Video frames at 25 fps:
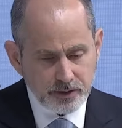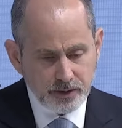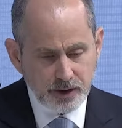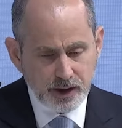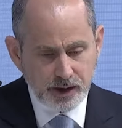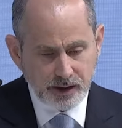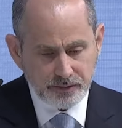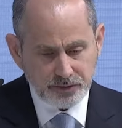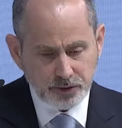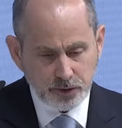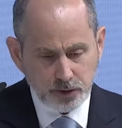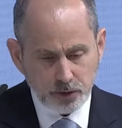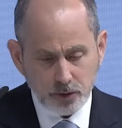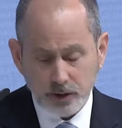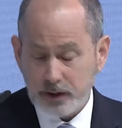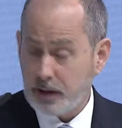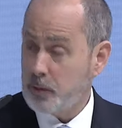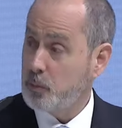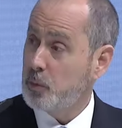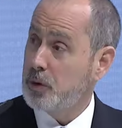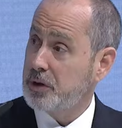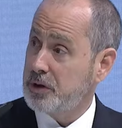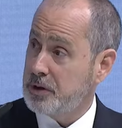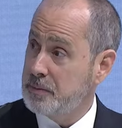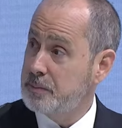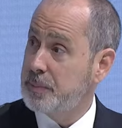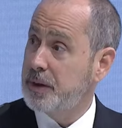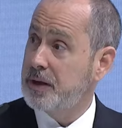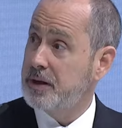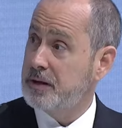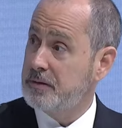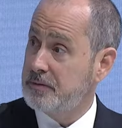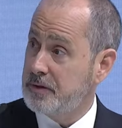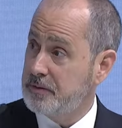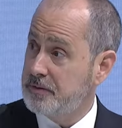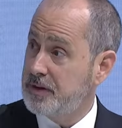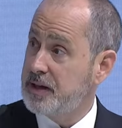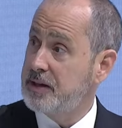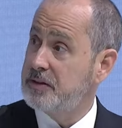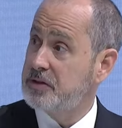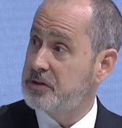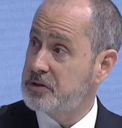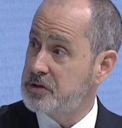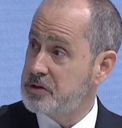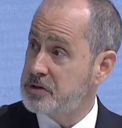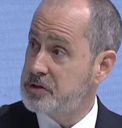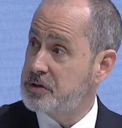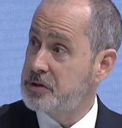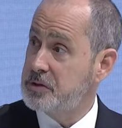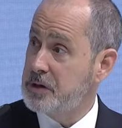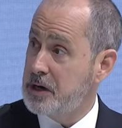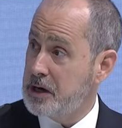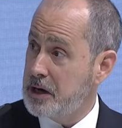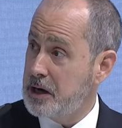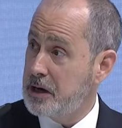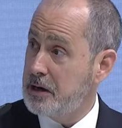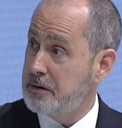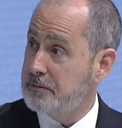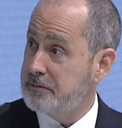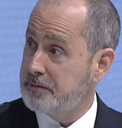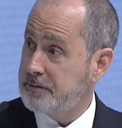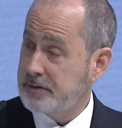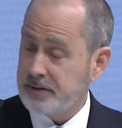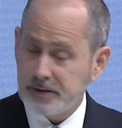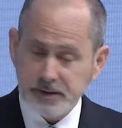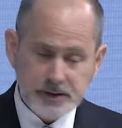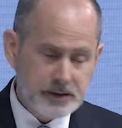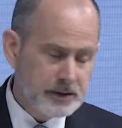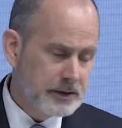you have to look at what competitive advantages you have.